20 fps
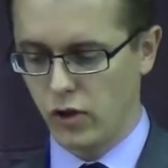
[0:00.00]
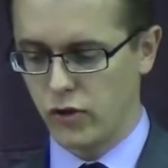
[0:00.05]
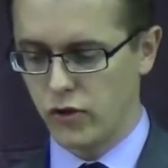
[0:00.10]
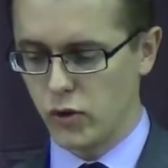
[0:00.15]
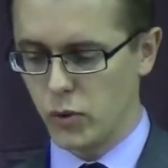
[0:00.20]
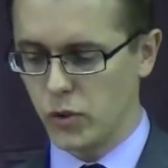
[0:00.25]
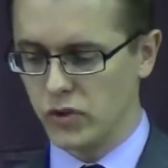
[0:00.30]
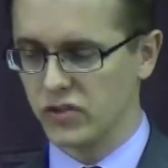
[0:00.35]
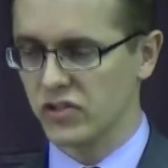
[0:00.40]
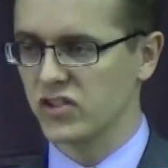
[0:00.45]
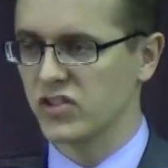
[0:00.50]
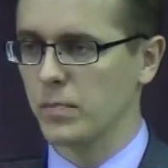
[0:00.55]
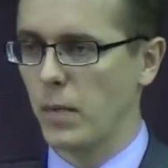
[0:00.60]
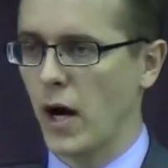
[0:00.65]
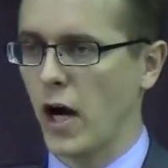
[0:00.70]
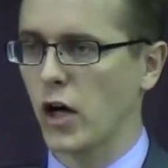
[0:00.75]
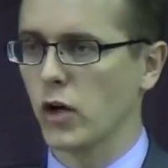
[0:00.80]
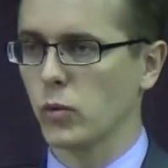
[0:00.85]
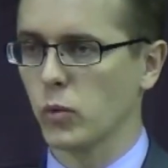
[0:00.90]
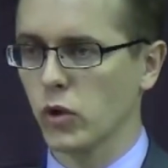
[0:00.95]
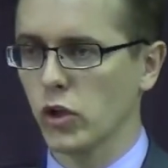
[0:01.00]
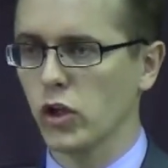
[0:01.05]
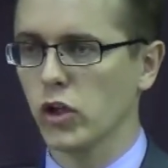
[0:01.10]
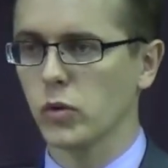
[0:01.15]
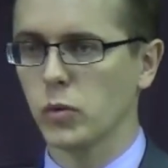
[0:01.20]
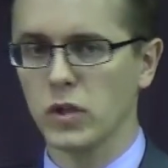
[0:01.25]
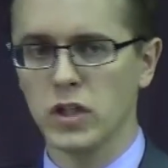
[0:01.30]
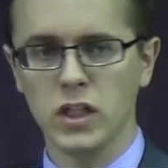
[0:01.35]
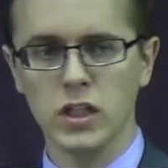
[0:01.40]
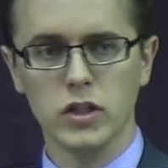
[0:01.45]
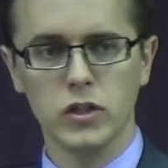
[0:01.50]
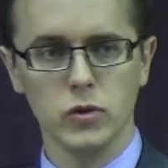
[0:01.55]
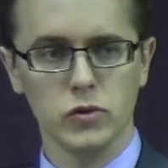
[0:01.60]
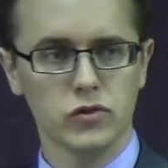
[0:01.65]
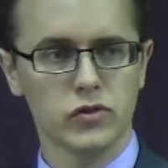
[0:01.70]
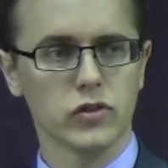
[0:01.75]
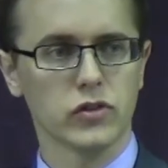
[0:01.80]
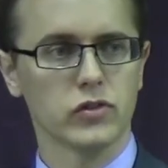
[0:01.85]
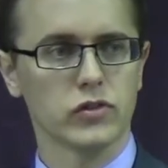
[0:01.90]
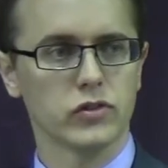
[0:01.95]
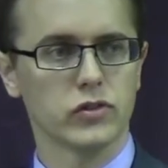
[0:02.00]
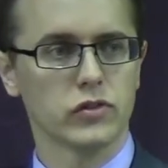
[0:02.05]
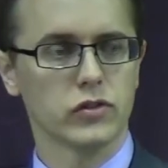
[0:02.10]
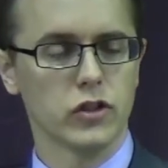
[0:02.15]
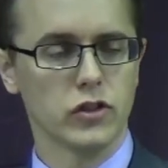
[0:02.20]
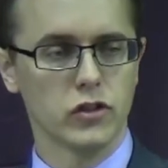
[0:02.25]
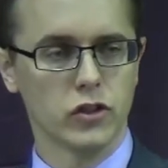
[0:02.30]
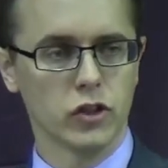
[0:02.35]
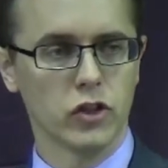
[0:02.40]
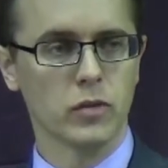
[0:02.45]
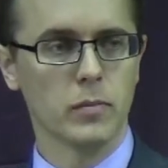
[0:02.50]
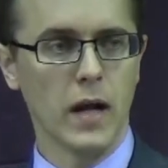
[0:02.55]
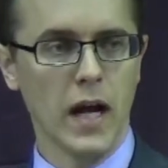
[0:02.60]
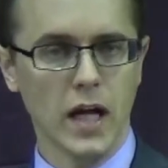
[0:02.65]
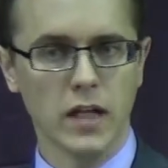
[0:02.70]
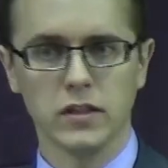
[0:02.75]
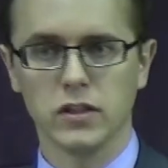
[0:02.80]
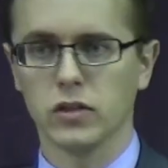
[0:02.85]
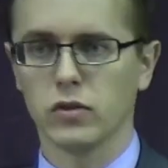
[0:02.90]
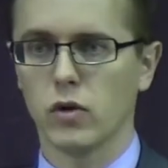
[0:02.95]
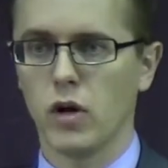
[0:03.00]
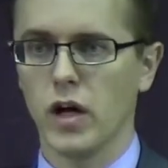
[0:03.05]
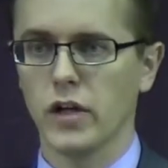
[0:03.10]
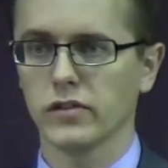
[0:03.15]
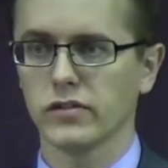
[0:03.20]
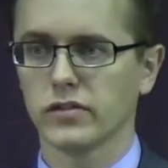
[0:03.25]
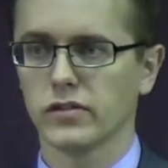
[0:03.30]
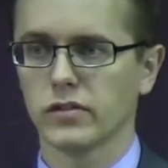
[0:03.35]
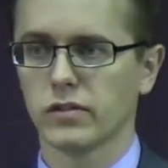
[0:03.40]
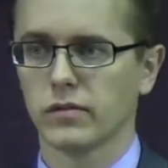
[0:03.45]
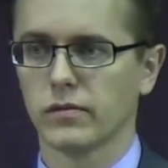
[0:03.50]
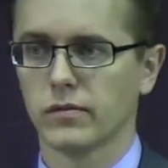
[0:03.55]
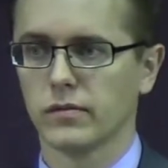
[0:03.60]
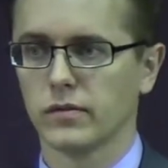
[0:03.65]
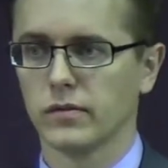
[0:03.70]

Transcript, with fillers: through His inspired Word when He uses the term Antichrist?